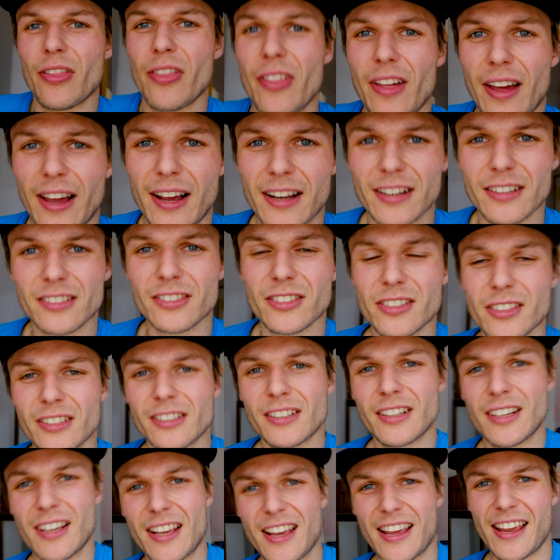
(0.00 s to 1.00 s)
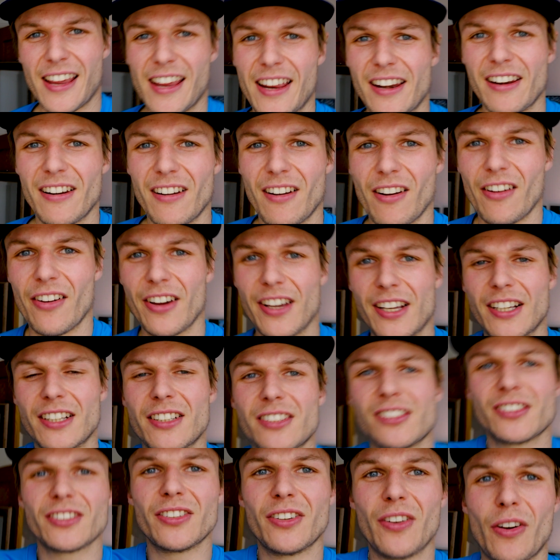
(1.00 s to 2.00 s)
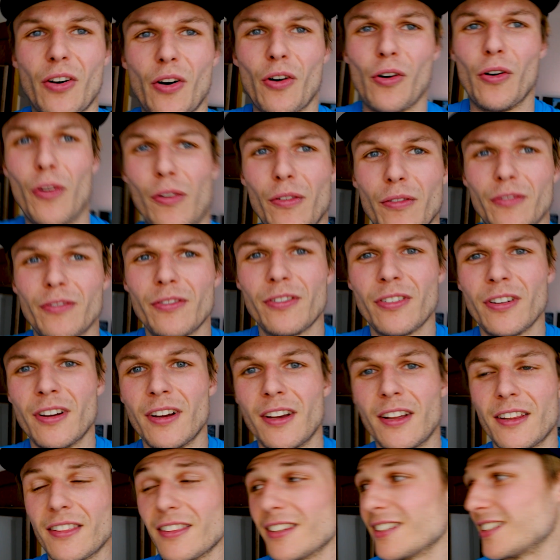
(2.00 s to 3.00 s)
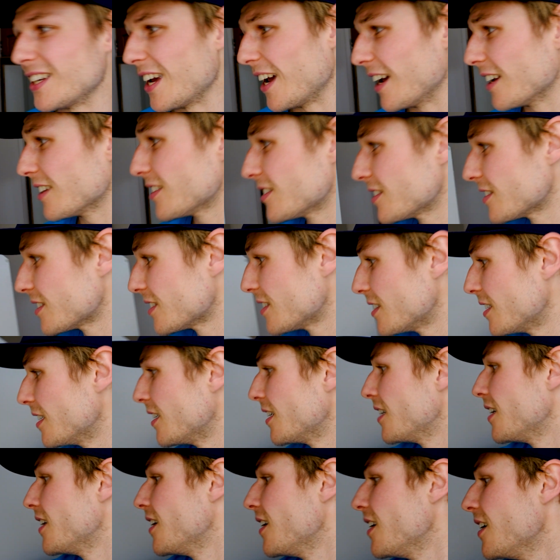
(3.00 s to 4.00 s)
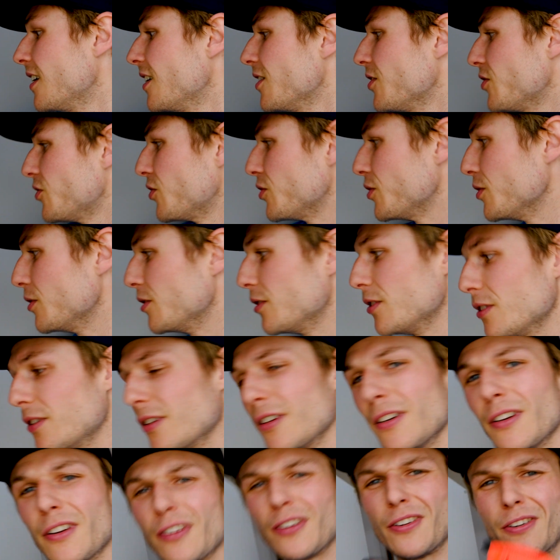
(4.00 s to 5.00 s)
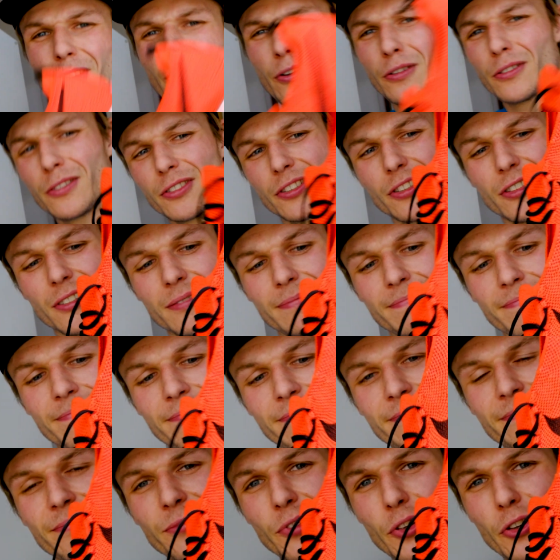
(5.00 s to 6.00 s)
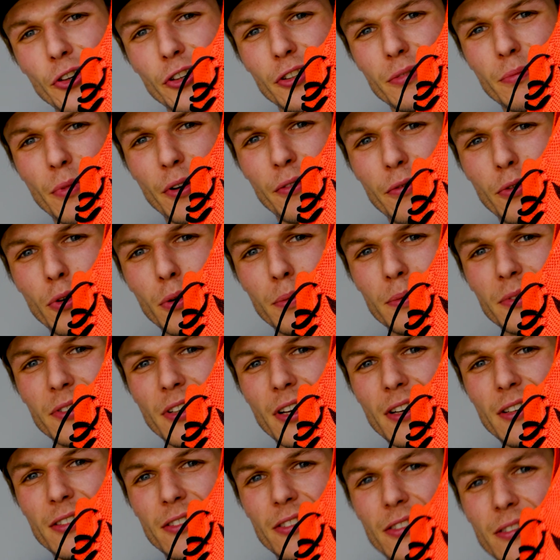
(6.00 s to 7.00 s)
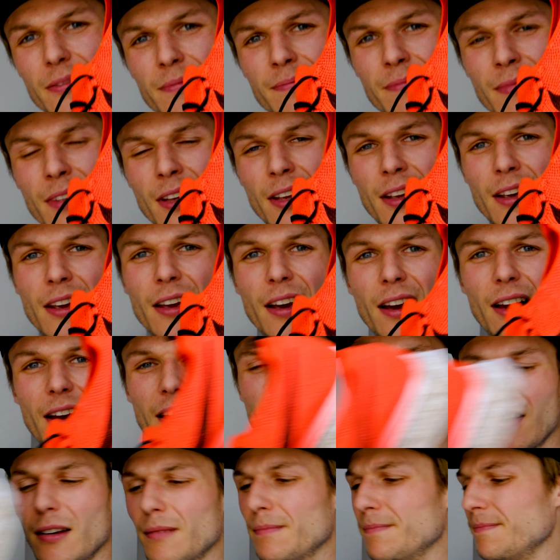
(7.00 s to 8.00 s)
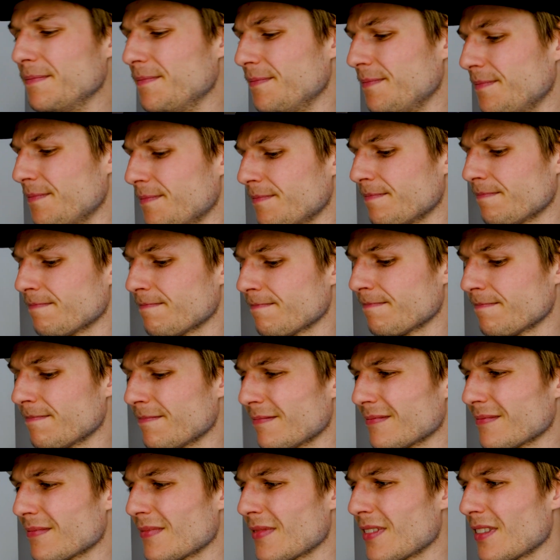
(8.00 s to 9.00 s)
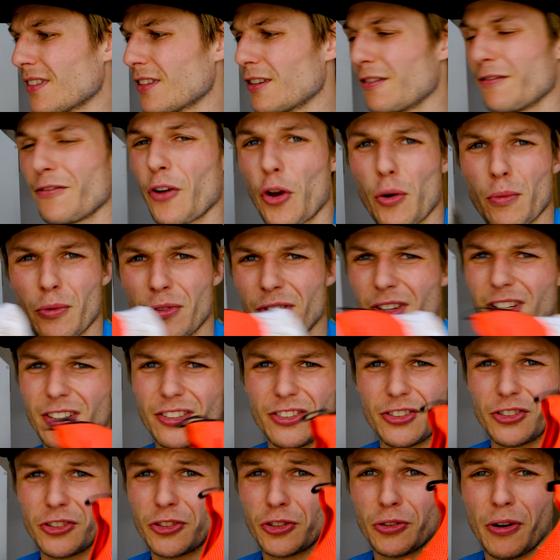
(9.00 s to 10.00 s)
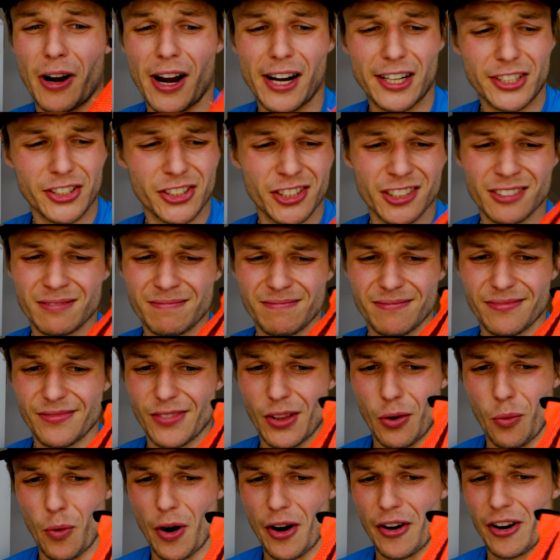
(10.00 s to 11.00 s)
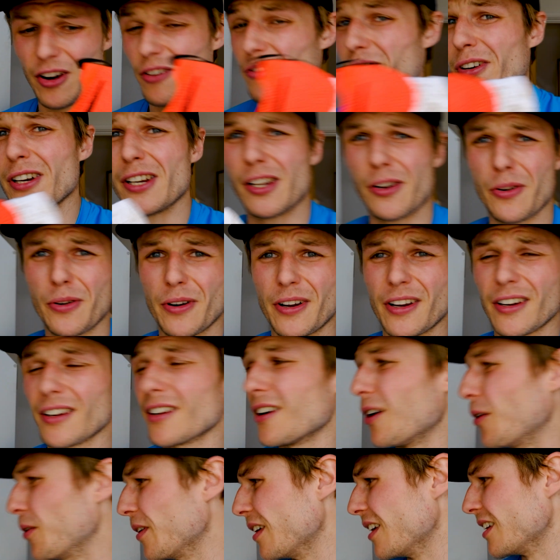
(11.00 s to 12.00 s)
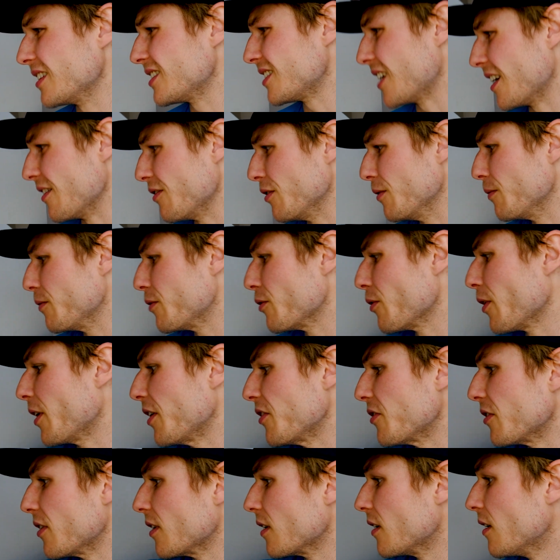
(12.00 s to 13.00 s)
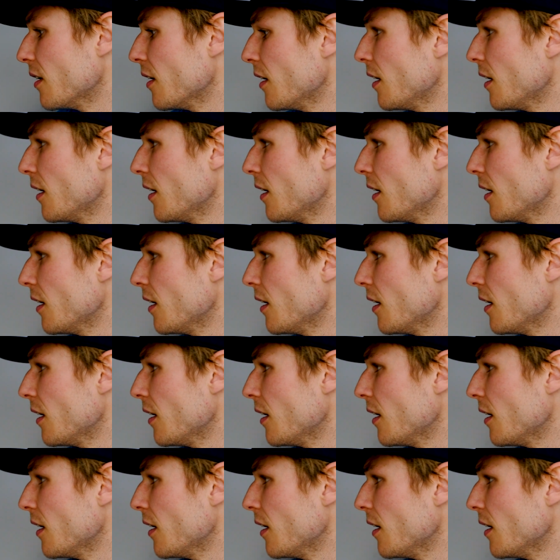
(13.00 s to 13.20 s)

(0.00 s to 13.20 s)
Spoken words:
that in light of the test to not use my 4%. The foam on these is trash. They wear out really quick. I want to save them for racing.